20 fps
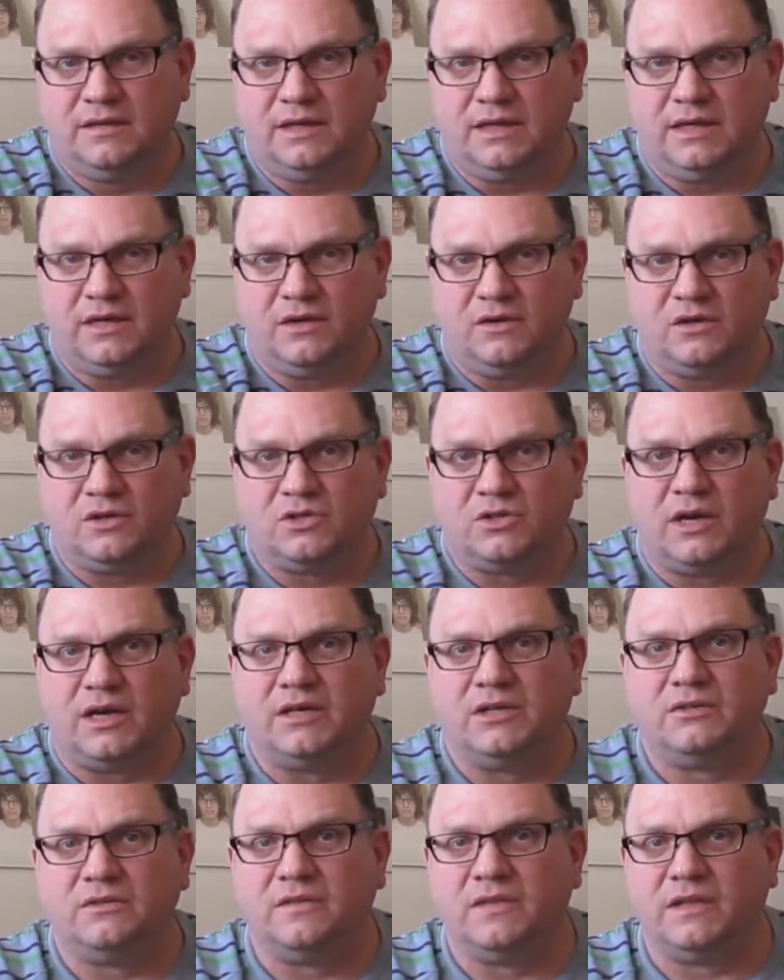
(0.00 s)
and try
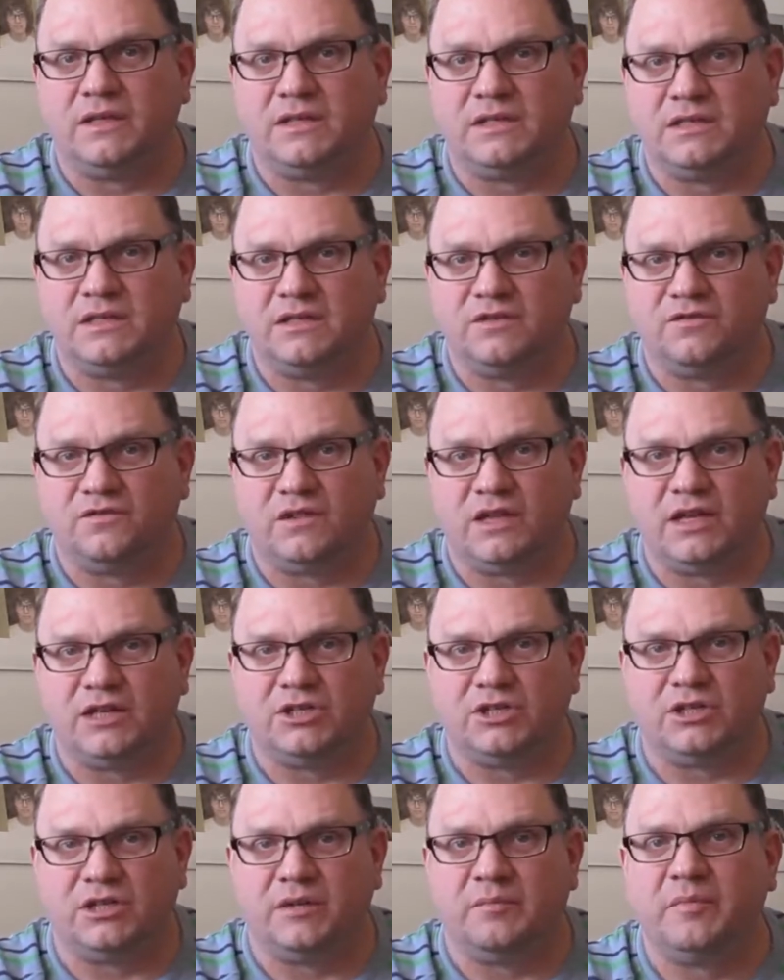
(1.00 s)
and do things in the
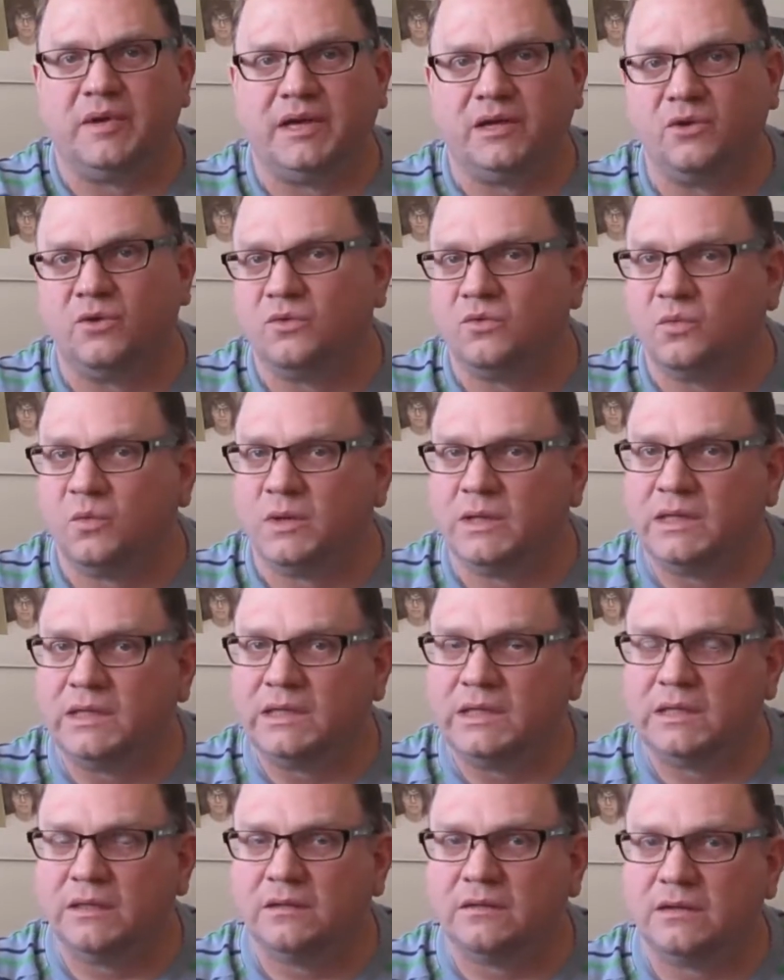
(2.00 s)
flesh and in my own
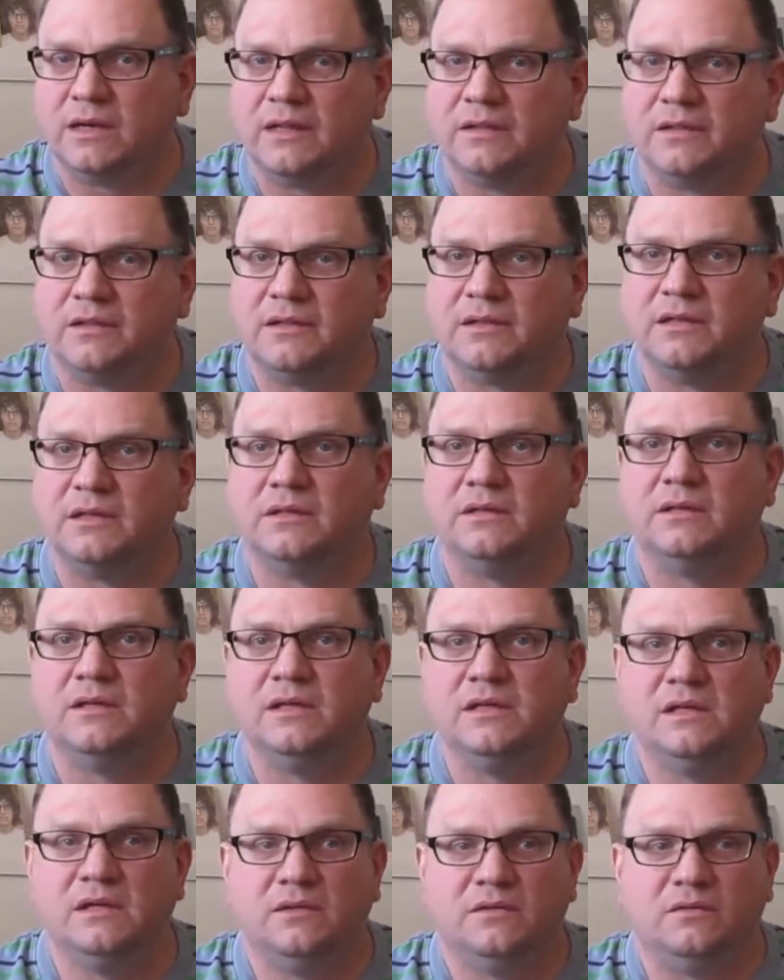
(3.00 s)
will, rather than,
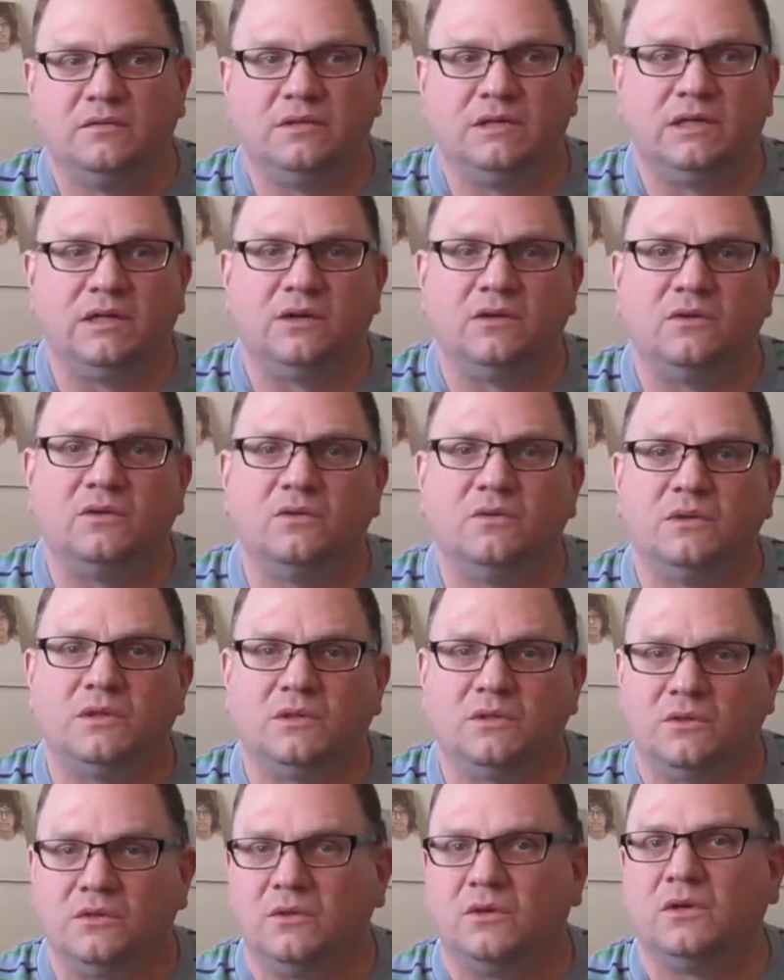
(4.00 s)

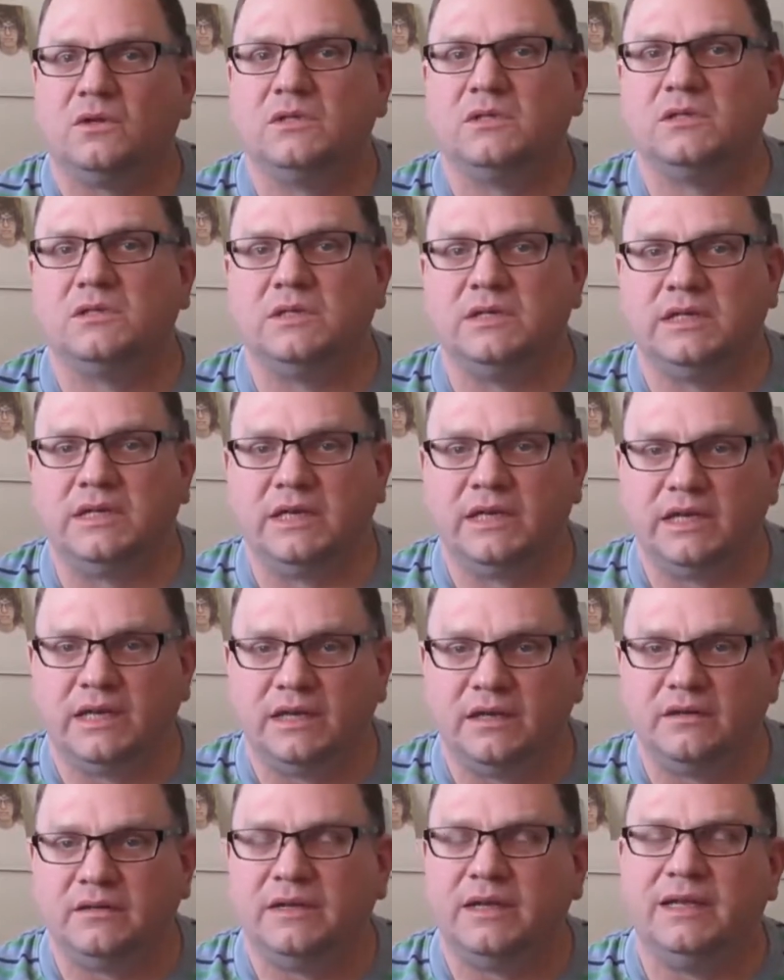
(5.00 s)
what the Lord's leading,
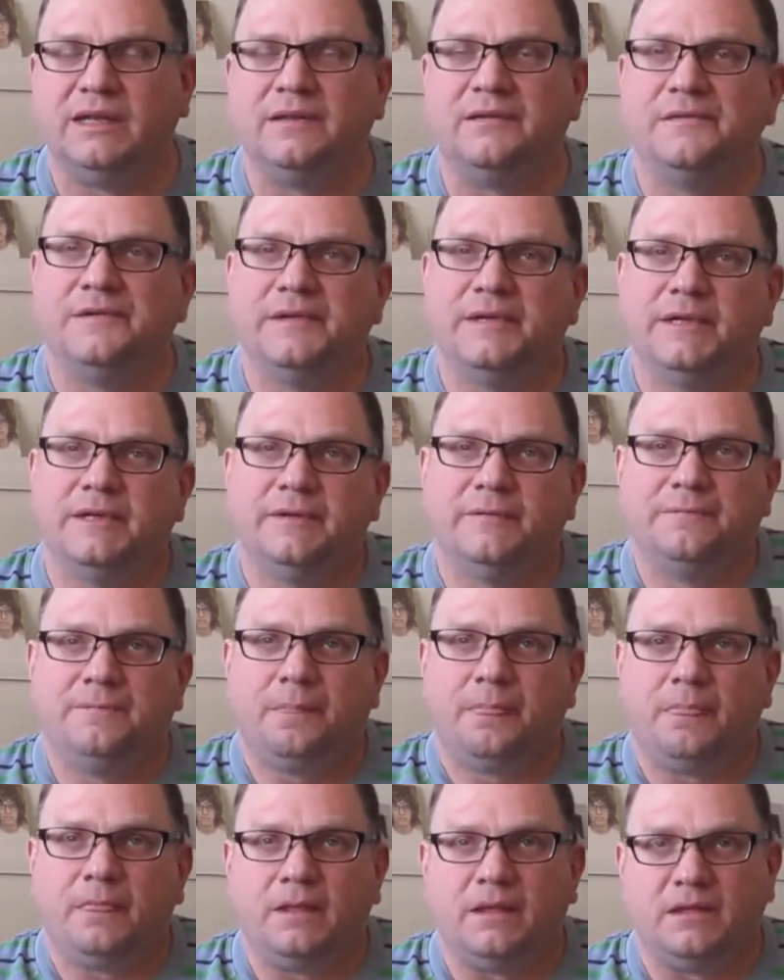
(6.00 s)
and
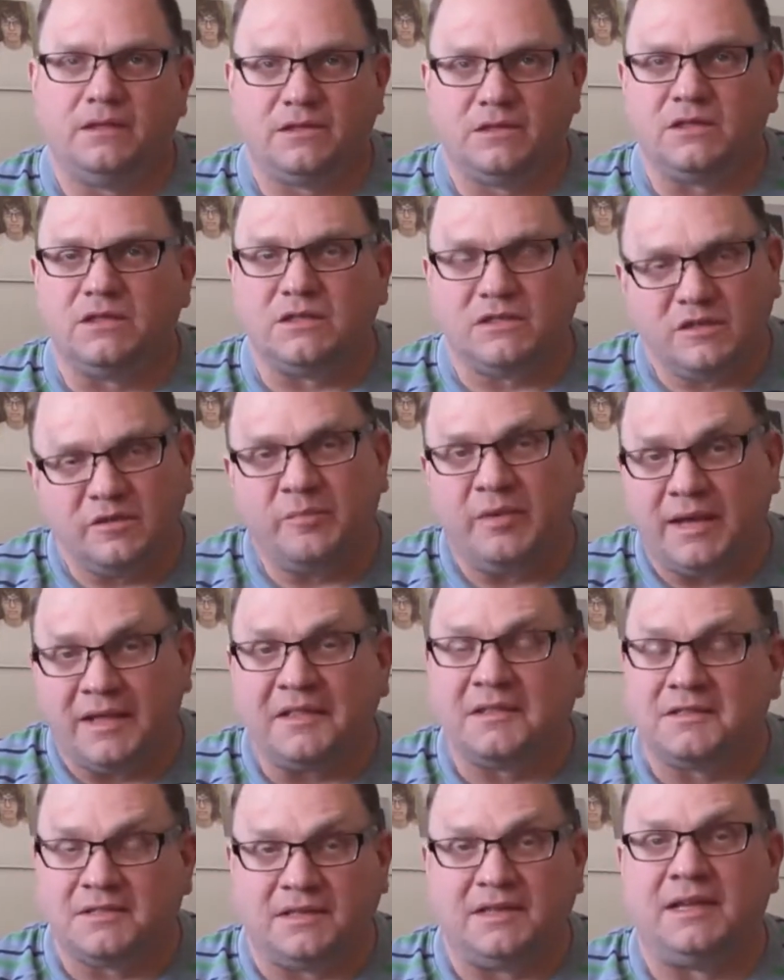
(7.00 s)
it's just a
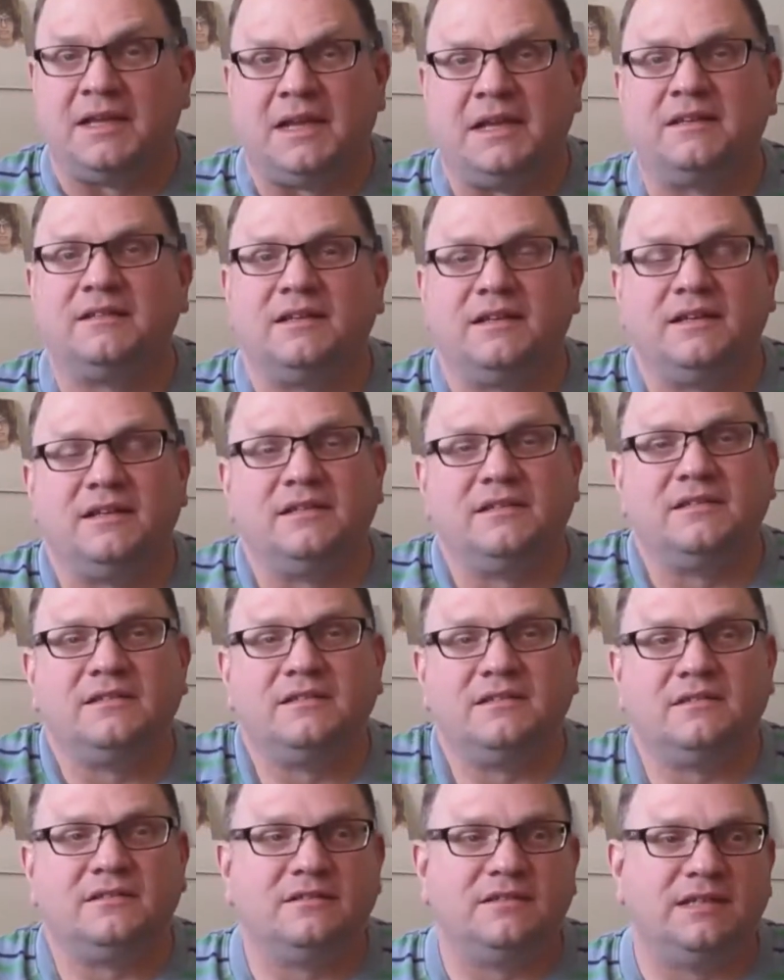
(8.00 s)
balancing act, and
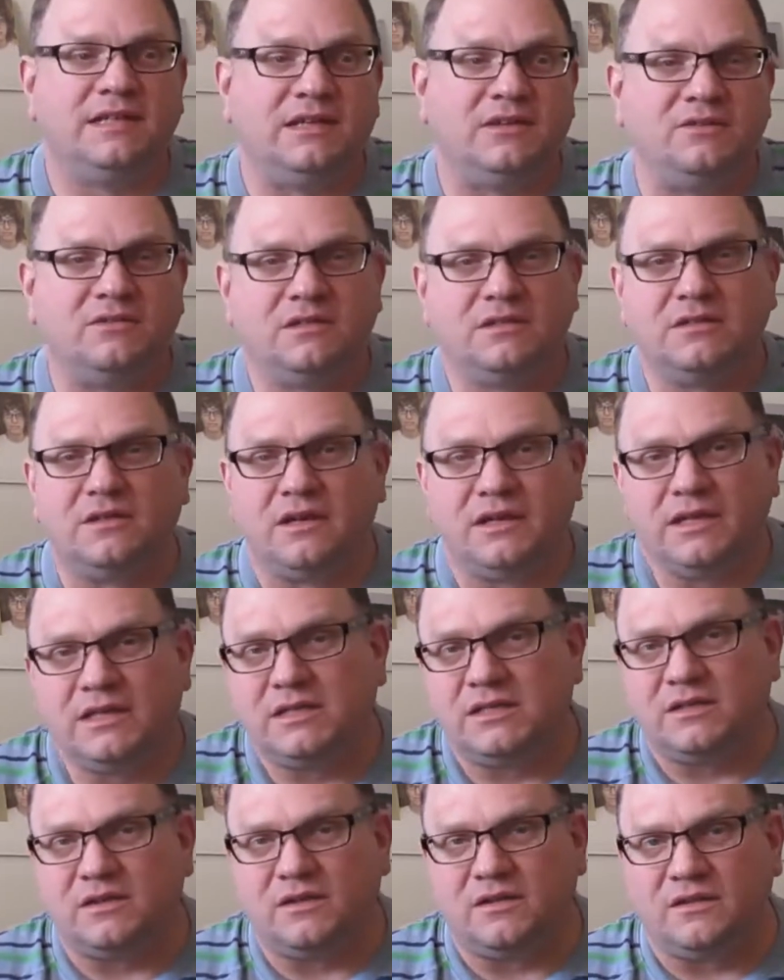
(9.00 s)
it's, you know, it's not
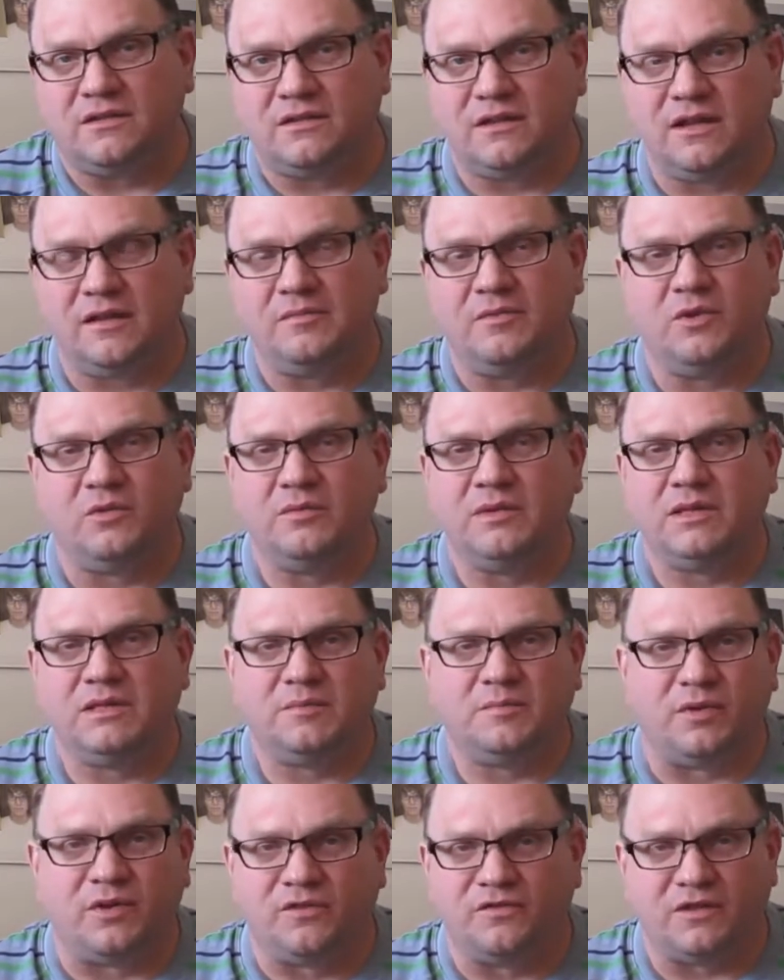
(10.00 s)
easy all the time.
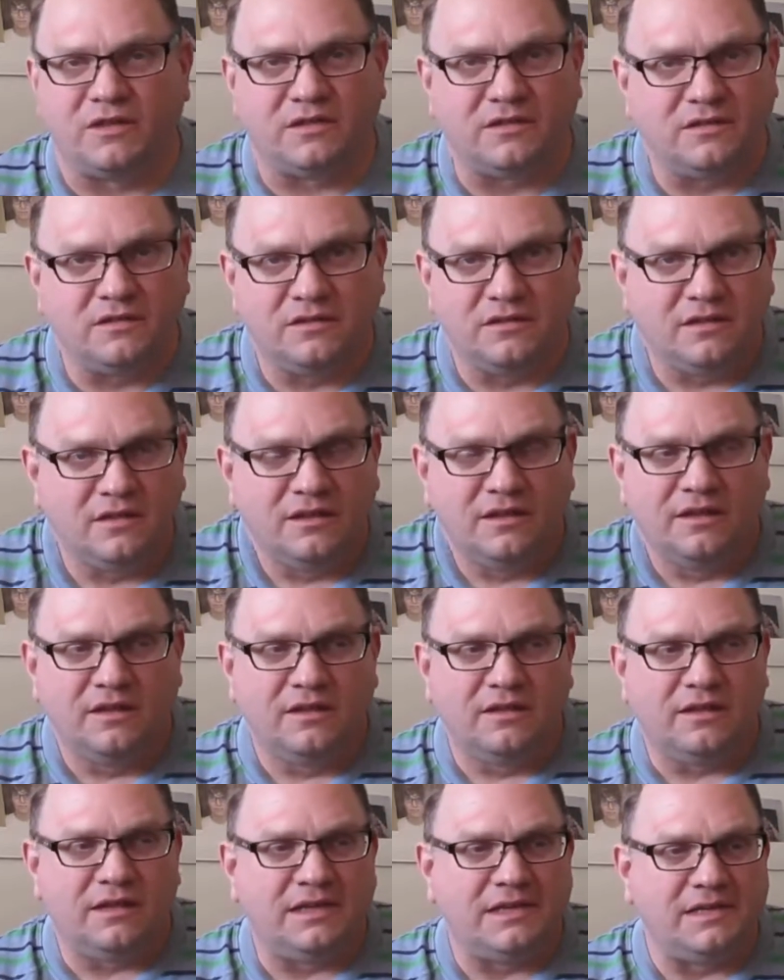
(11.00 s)
Nobody's perfect,
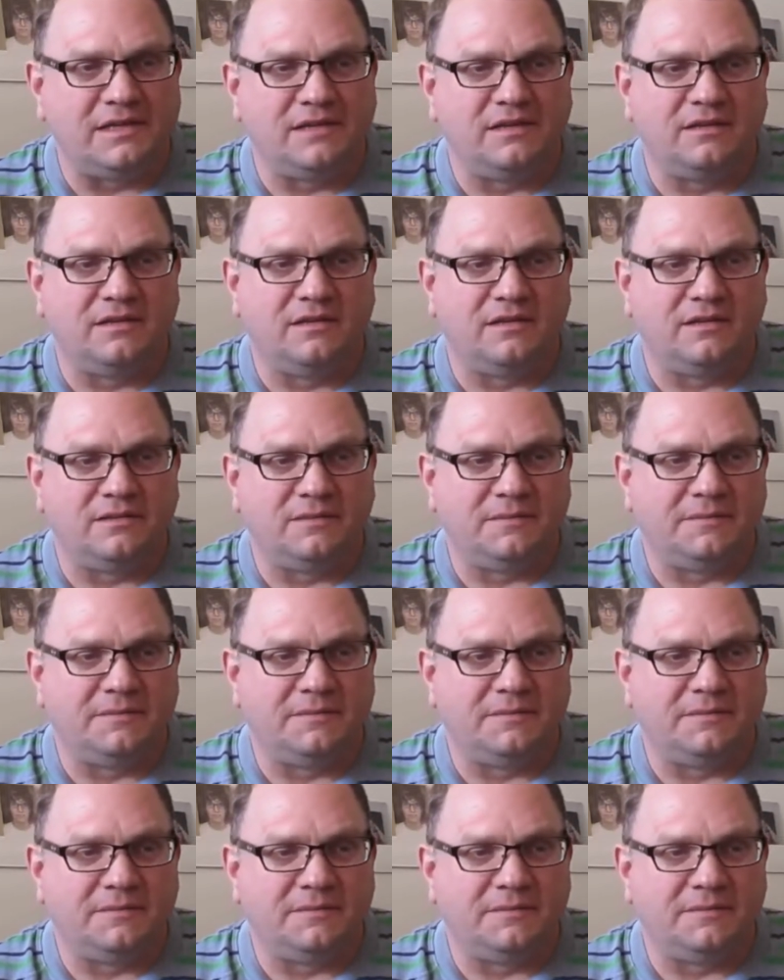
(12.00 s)
and